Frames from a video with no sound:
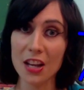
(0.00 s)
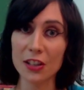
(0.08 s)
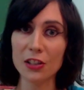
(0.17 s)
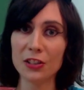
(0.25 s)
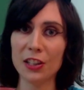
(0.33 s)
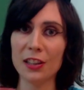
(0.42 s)

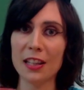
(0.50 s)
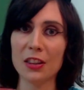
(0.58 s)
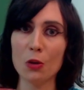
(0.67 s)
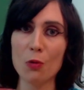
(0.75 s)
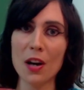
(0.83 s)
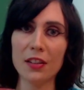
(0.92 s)
you'll see that
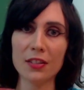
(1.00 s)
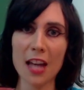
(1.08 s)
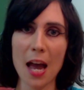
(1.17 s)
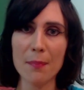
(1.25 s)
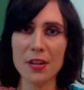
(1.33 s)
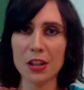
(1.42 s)
the wealth
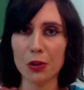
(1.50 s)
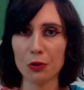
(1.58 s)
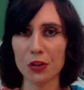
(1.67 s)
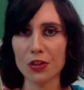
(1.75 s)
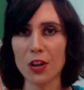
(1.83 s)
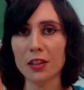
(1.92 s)
gap is the
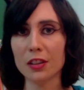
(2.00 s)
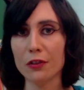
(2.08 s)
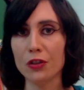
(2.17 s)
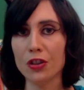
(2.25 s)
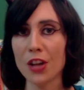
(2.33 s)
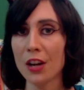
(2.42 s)
result
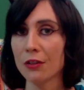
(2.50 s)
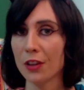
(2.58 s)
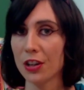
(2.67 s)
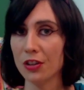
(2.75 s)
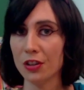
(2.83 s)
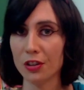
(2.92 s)
of
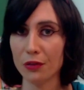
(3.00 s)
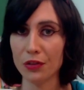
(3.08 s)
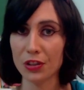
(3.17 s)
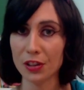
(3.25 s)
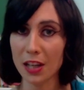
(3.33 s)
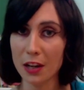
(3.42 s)
generations of
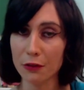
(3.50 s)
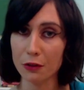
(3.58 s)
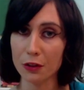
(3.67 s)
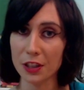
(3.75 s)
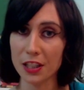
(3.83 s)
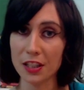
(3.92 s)

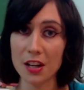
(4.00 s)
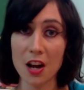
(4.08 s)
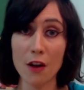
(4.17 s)
slavery,